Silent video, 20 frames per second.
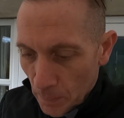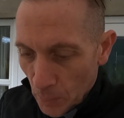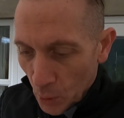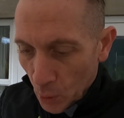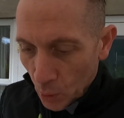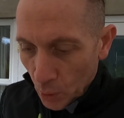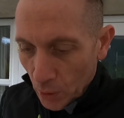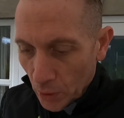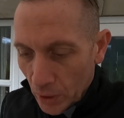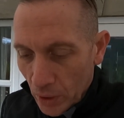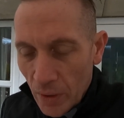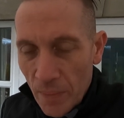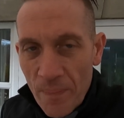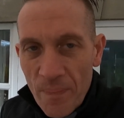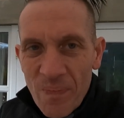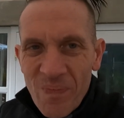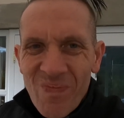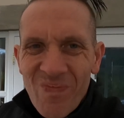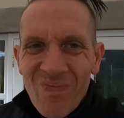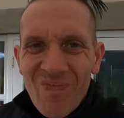but
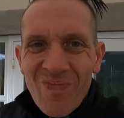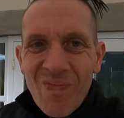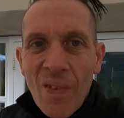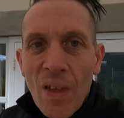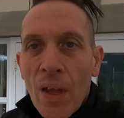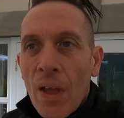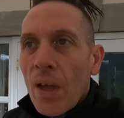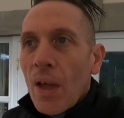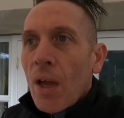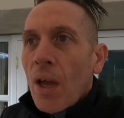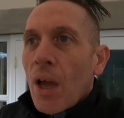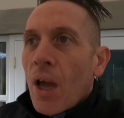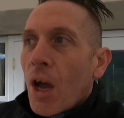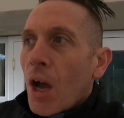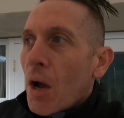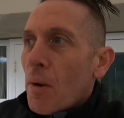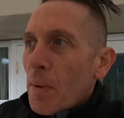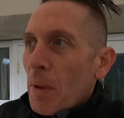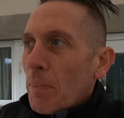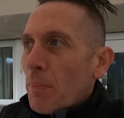
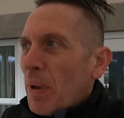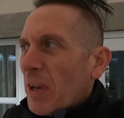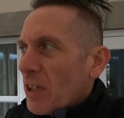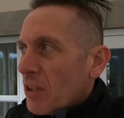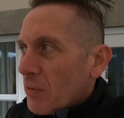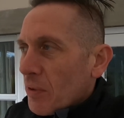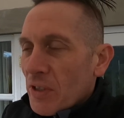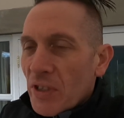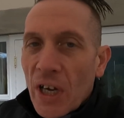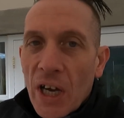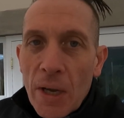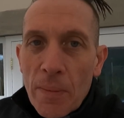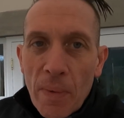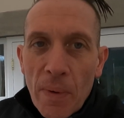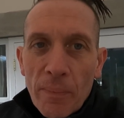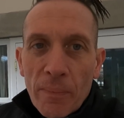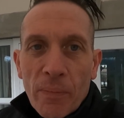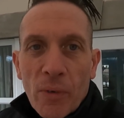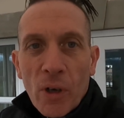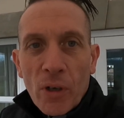I'm a bit pinched for time.
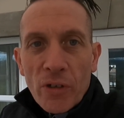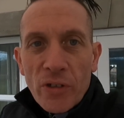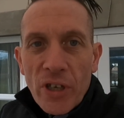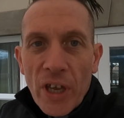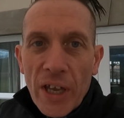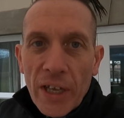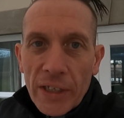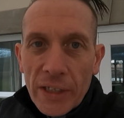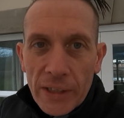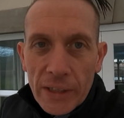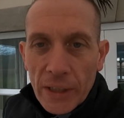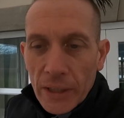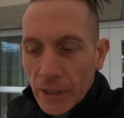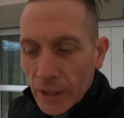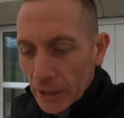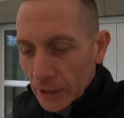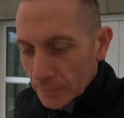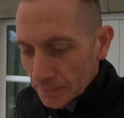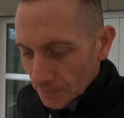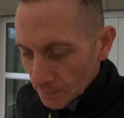I've got
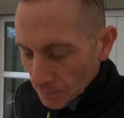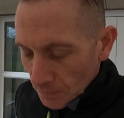a